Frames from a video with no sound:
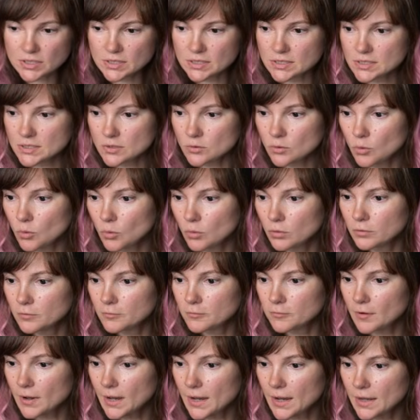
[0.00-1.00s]
this old
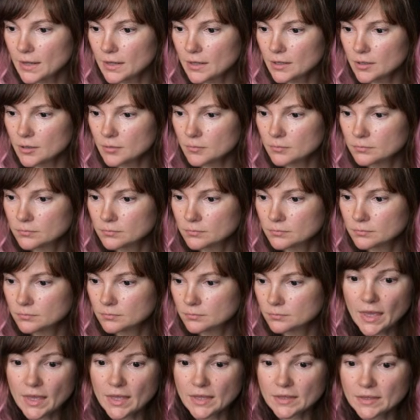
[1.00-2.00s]
file
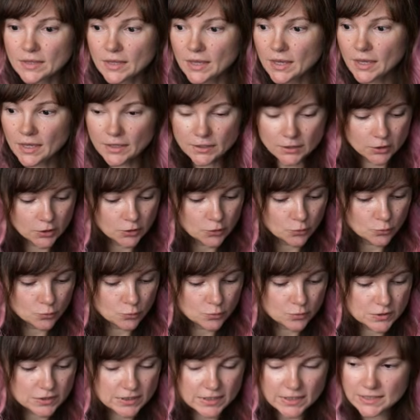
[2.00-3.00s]
and then
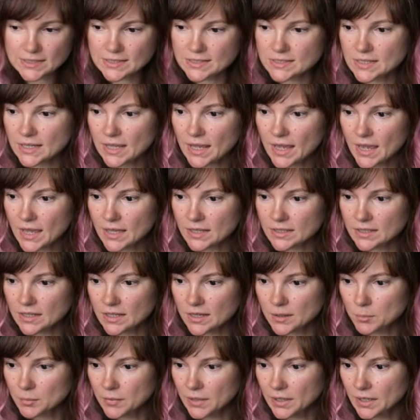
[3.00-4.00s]
use a stat
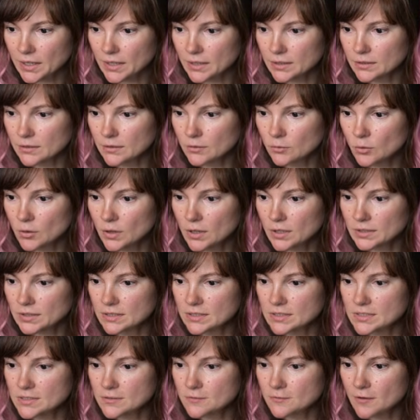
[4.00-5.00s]
command on
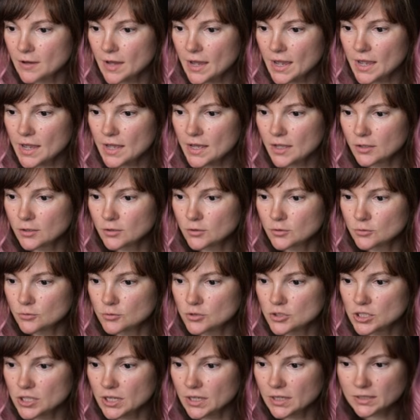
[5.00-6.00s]
this file to
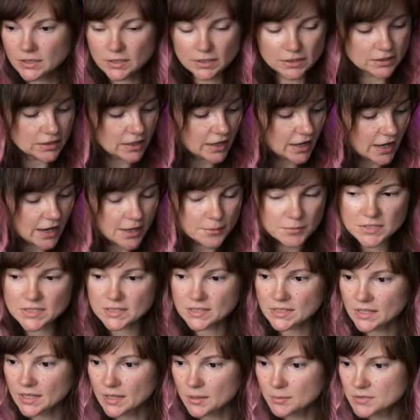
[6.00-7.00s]
check the
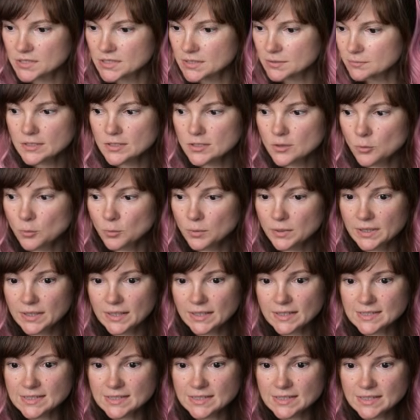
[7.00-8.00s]
timestamps. So we
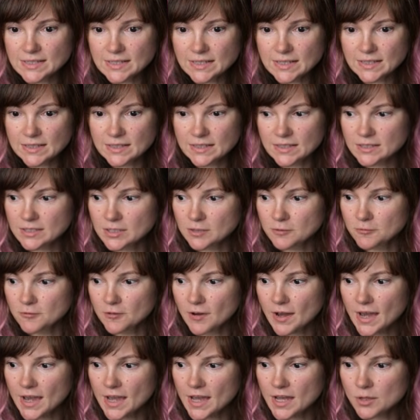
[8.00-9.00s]
can see that the
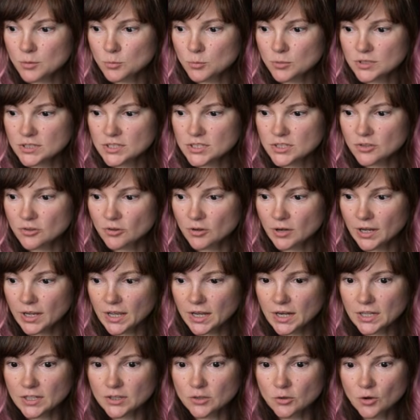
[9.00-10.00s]
file was
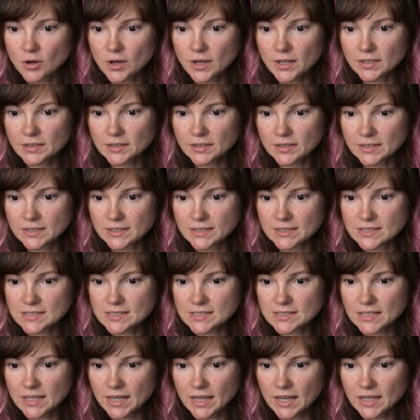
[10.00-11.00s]
created on
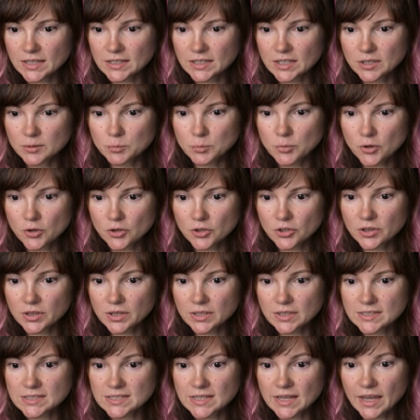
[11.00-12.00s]
this date and birth
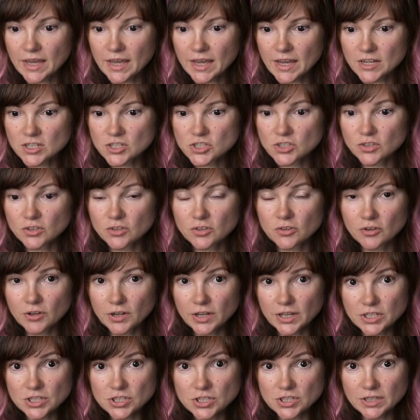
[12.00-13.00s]
is the actual
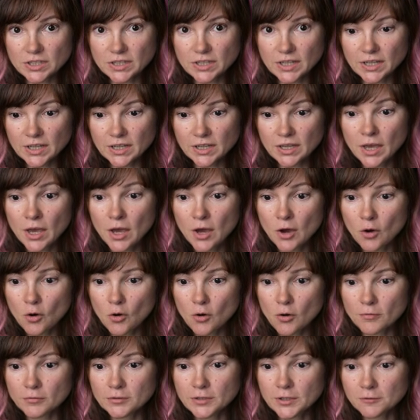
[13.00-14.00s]
creation day
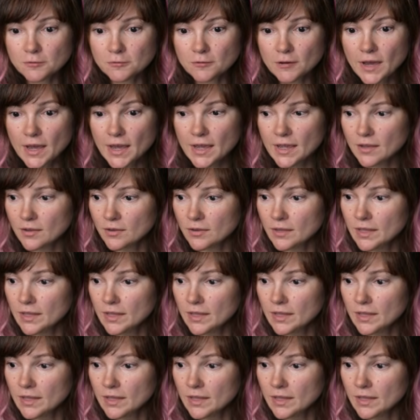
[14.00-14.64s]
of the file.